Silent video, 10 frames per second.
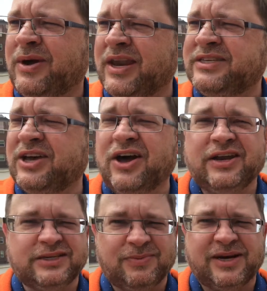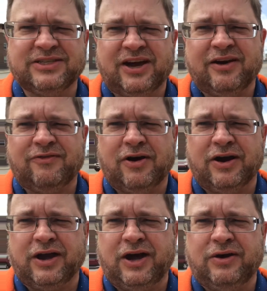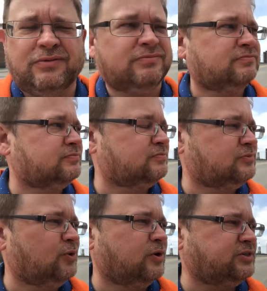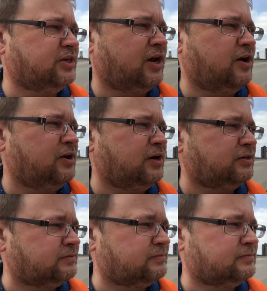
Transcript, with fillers: Minnesota is much like Fargo, North Dakota.